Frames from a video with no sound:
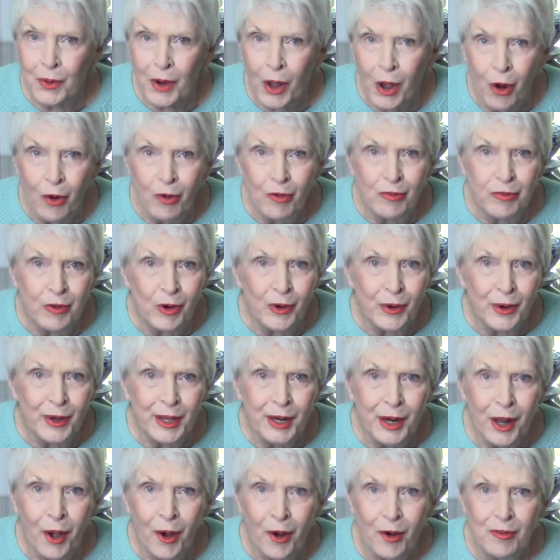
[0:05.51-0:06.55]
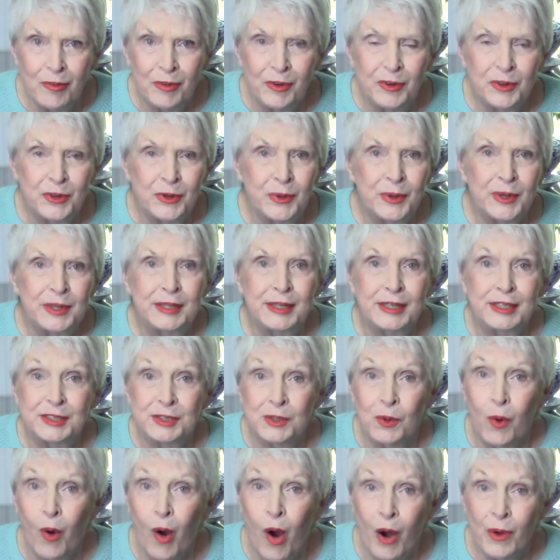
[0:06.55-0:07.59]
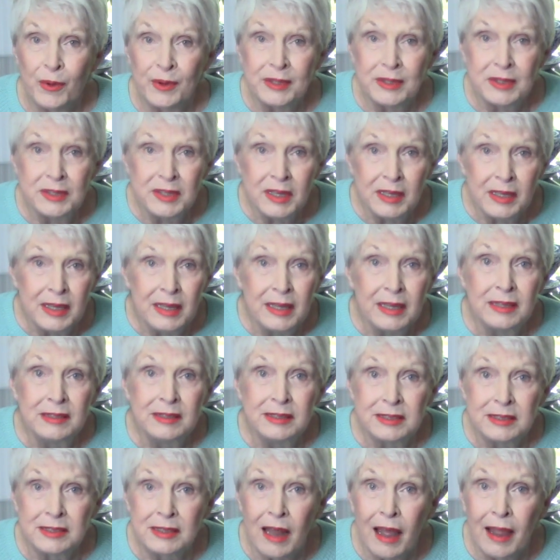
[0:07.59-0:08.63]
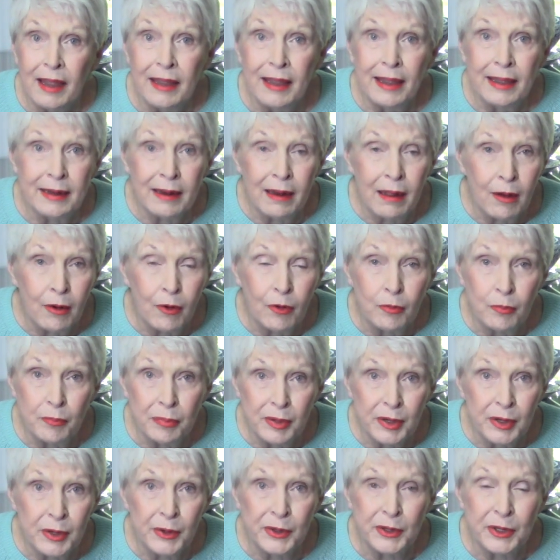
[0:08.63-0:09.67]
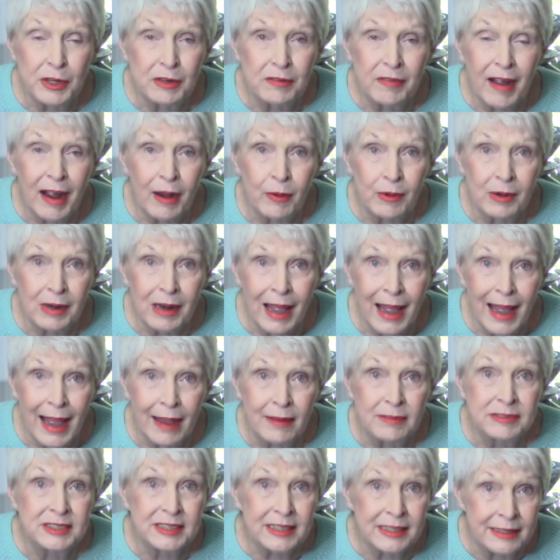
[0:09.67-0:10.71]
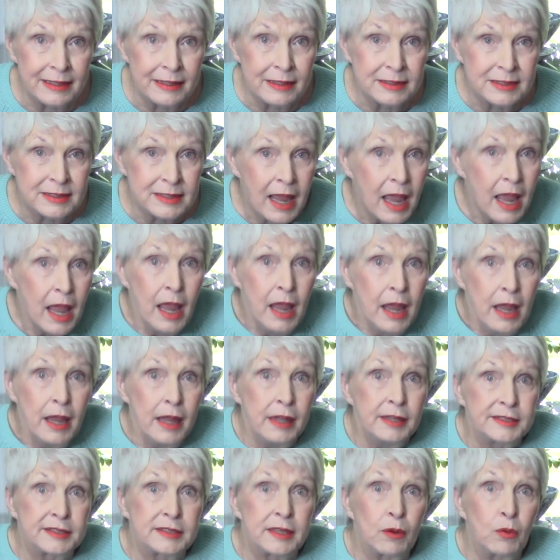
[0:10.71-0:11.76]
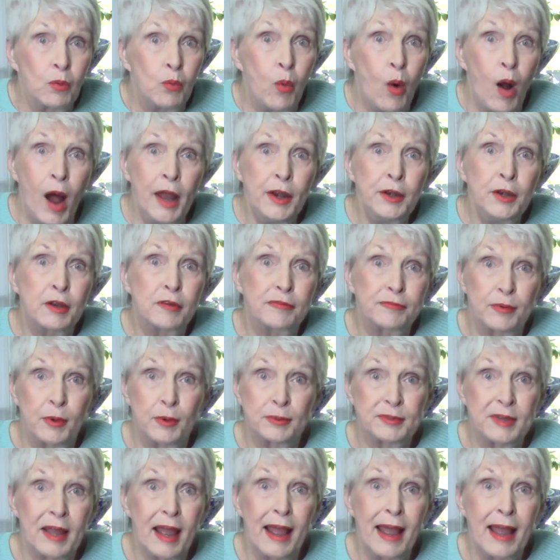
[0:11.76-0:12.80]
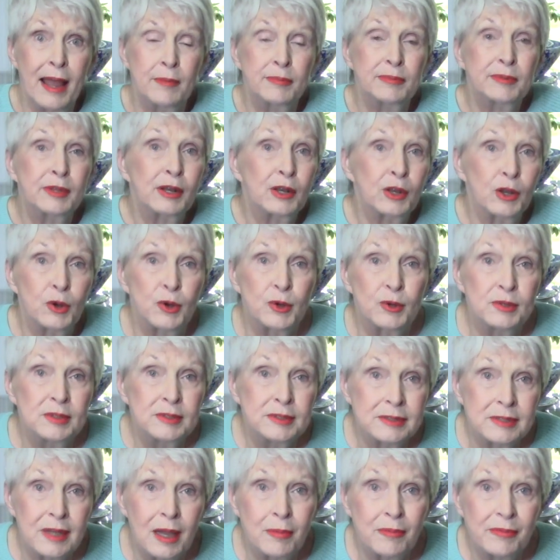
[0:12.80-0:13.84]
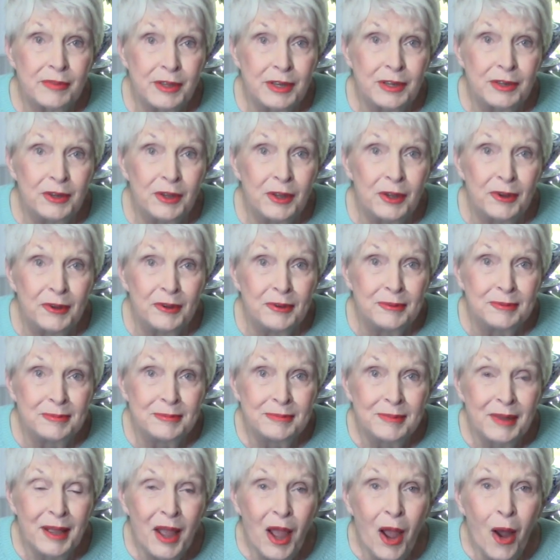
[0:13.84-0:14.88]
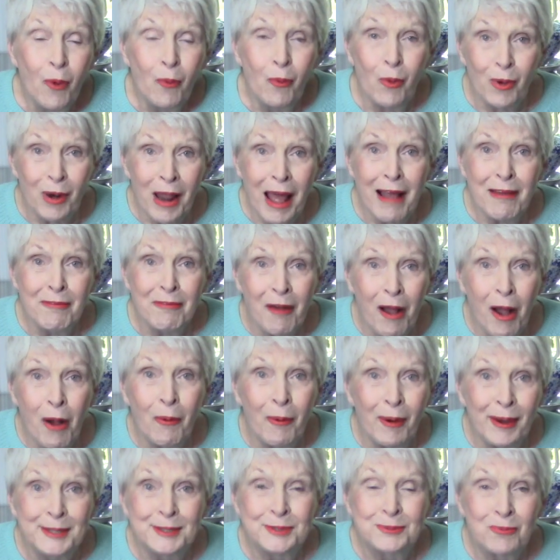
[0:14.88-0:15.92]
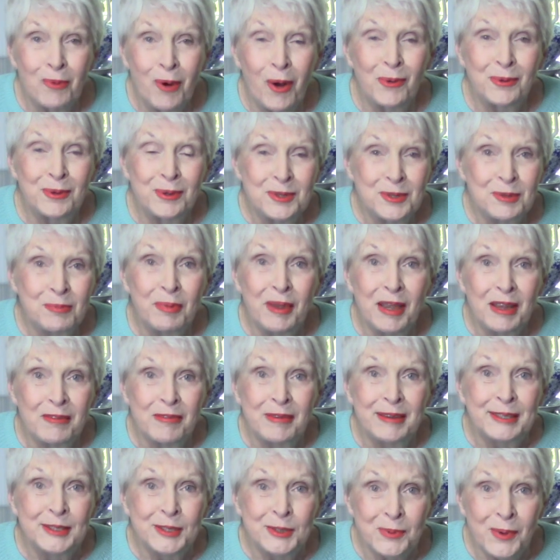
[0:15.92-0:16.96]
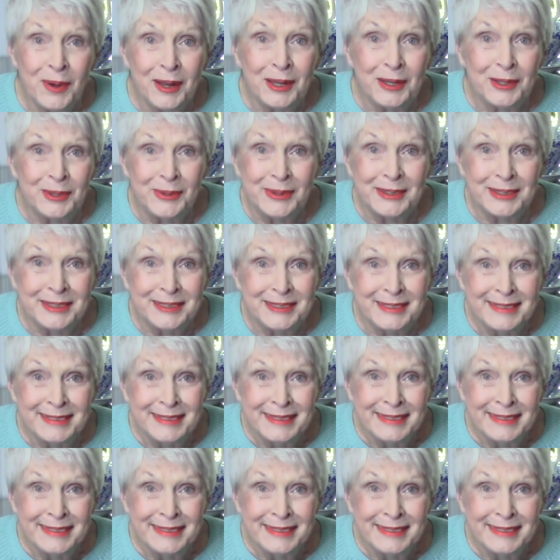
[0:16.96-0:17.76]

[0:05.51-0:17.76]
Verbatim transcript: over and over during this quarantine, stay-at-home period of our lives, it's a wonderful time to learn something new. Well, I've always wanted to be a ventriloquist,